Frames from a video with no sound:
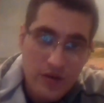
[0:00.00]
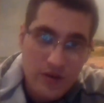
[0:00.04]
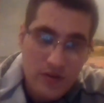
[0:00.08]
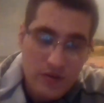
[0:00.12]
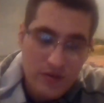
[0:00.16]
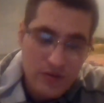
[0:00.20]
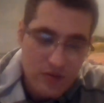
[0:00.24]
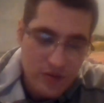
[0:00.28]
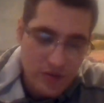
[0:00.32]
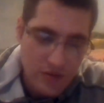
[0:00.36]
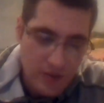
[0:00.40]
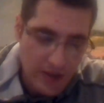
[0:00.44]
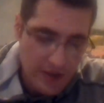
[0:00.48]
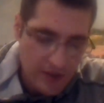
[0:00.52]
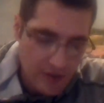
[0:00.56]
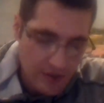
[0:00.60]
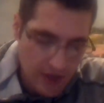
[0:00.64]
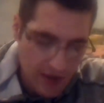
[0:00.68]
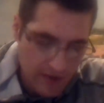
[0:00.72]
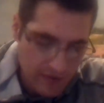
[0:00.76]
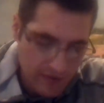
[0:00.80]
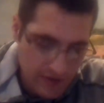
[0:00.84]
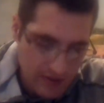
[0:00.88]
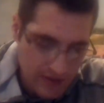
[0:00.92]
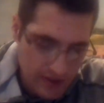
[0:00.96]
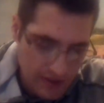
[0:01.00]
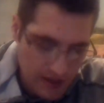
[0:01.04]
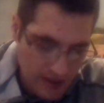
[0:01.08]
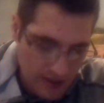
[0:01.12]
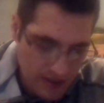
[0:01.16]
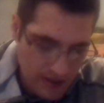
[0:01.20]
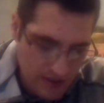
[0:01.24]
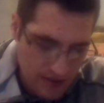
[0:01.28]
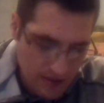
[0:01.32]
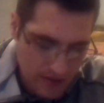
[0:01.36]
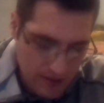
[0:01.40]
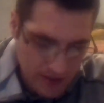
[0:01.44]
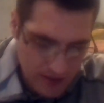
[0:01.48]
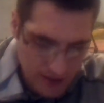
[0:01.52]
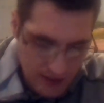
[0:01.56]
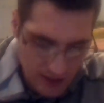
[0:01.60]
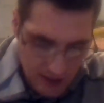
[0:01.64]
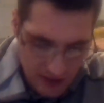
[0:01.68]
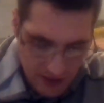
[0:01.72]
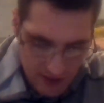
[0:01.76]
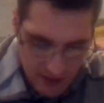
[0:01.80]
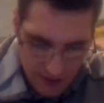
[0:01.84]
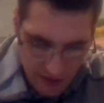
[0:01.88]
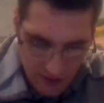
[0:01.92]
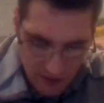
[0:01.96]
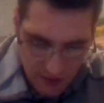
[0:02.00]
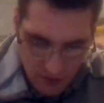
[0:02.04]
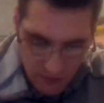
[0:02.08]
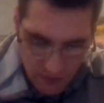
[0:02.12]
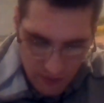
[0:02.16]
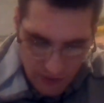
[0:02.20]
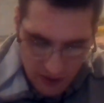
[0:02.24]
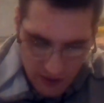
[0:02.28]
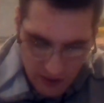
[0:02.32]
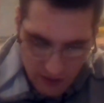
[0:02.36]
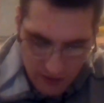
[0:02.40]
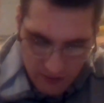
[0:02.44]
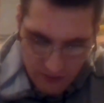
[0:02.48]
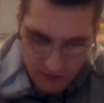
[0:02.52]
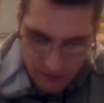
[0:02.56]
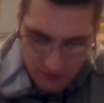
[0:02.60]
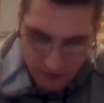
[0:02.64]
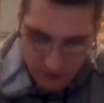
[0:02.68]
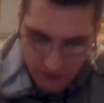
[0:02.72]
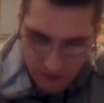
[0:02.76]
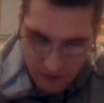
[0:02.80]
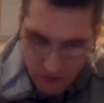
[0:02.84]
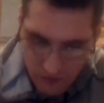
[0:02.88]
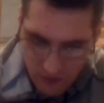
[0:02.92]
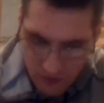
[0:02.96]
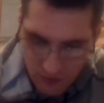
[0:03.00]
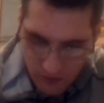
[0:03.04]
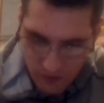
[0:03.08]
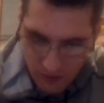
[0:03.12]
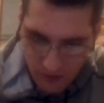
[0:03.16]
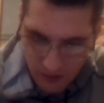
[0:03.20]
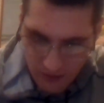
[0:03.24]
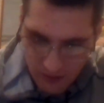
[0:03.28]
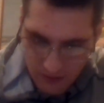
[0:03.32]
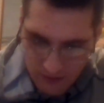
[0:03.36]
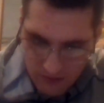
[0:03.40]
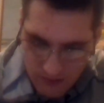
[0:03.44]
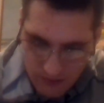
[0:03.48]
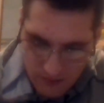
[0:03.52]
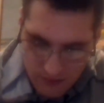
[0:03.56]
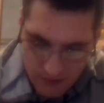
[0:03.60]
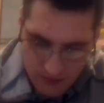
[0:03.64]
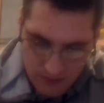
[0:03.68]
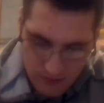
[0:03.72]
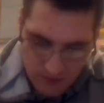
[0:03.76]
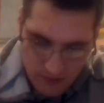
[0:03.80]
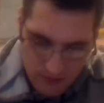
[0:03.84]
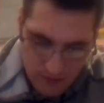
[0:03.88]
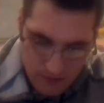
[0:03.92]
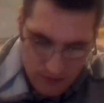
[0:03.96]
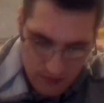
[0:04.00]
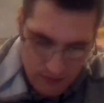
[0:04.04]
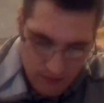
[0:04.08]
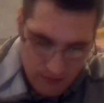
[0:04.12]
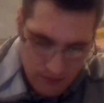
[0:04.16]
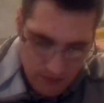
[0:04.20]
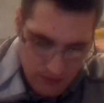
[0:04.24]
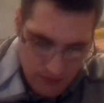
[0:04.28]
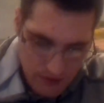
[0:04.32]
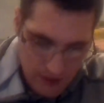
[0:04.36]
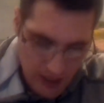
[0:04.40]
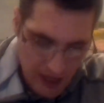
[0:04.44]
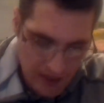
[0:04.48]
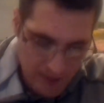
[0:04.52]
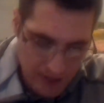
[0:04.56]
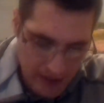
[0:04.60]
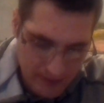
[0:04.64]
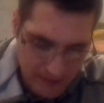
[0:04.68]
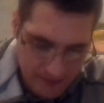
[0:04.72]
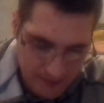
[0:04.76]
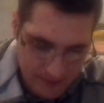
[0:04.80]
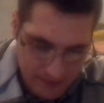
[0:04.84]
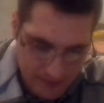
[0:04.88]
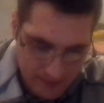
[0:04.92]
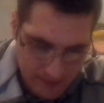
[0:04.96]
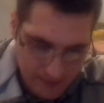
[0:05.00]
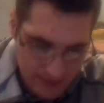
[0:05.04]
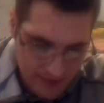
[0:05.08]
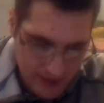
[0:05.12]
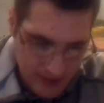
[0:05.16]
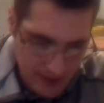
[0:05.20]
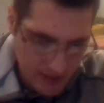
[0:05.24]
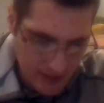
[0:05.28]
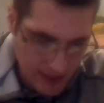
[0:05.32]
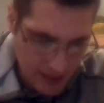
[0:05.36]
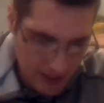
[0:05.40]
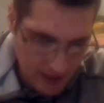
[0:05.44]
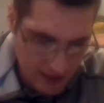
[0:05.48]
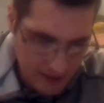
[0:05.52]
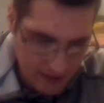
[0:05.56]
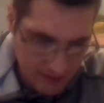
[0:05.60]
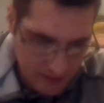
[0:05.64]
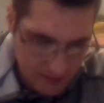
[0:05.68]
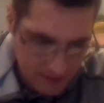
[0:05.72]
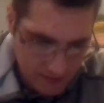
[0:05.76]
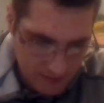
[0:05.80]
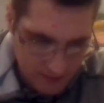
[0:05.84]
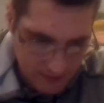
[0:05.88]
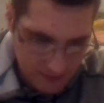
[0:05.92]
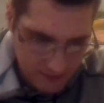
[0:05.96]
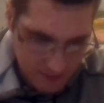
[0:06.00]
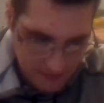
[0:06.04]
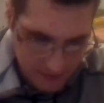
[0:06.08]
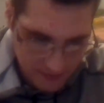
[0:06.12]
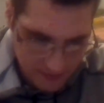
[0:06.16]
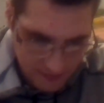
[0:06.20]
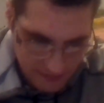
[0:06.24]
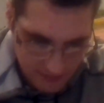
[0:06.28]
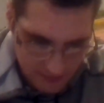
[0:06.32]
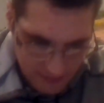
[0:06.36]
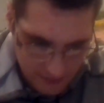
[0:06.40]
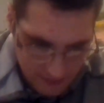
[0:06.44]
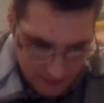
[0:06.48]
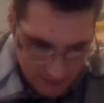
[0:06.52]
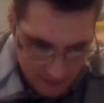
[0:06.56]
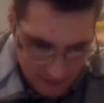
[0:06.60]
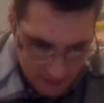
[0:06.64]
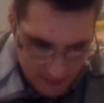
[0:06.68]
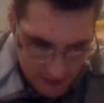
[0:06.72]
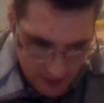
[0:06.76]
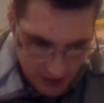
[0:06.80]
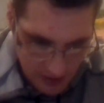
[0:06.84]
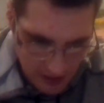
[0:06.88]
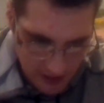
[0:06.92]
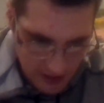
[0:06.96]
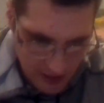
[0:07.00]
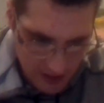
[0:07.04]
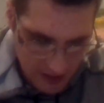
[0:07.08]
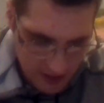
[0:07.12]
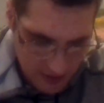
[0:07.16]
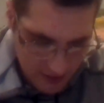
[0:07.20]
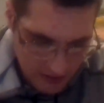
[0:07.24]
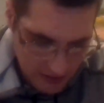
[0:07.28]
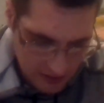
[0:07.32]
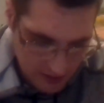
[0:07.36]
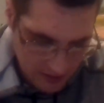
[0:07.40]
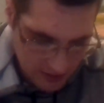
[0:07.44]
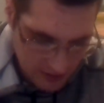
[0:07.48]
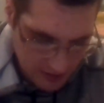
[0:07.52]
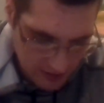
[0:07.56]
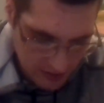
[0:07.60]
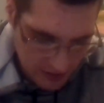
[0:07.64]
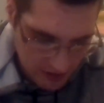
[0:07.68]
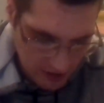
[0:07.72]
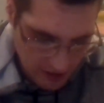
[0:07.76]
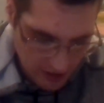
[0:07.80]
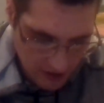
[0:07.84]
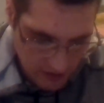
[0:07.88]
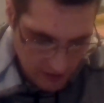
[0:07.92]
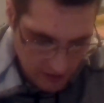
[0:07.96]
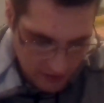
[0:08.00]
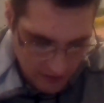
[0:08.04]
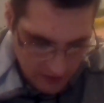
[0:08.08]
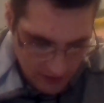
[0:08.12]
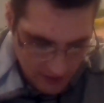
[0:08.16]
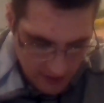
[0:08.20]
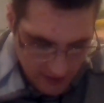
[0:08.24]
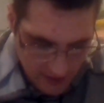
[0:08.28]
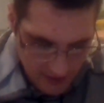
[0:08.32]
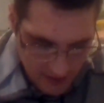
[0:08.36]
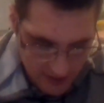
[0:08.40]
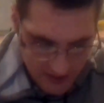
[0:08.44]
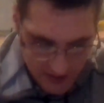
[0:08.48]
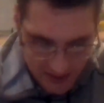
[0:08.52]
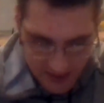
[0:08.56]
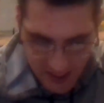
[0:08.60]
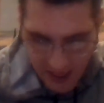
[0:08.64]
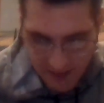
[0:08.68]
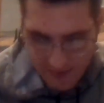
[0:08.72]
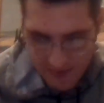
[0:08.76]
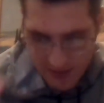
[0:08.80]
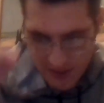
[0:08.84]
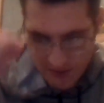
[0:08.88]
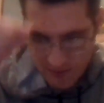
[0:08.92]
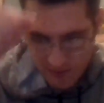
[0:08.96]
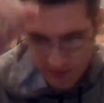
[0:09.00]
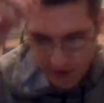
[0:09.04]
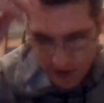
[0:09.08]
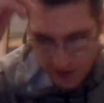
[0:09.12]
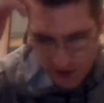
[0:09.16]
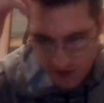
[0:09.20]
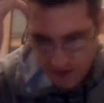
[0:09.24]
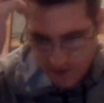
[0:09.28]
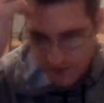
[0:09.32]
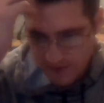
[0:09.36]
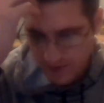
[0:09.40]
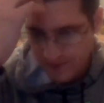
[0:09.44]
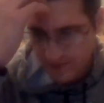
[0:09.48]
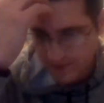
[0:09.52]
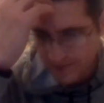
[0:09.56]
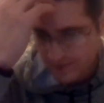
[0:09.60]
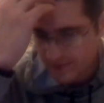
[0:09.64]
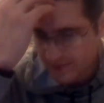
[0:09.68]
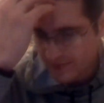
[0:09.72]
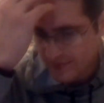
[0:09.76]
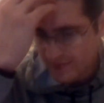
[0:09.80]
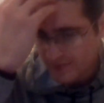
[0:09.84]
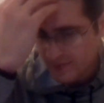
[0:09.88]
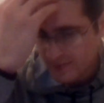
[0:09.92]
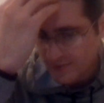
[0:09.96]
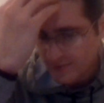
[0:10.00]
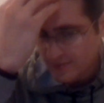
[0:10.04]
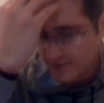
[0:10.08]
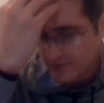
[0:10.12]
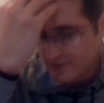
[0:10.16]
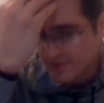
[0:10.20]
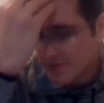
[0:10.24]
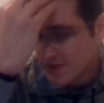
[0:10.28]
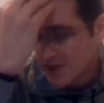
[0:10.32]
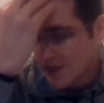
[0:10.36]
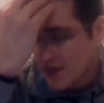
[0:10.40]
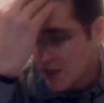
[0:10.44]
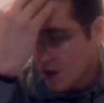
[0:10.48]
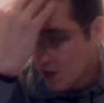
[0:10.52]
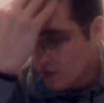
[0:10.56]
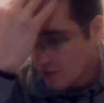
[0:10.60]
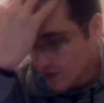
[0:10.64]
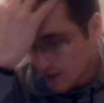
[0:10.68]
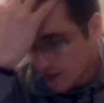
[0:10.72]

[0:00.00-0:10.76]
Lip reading: So I don't have to tell you, it's not going to go well for Simon in the end. All right, so Simon's murdered. However,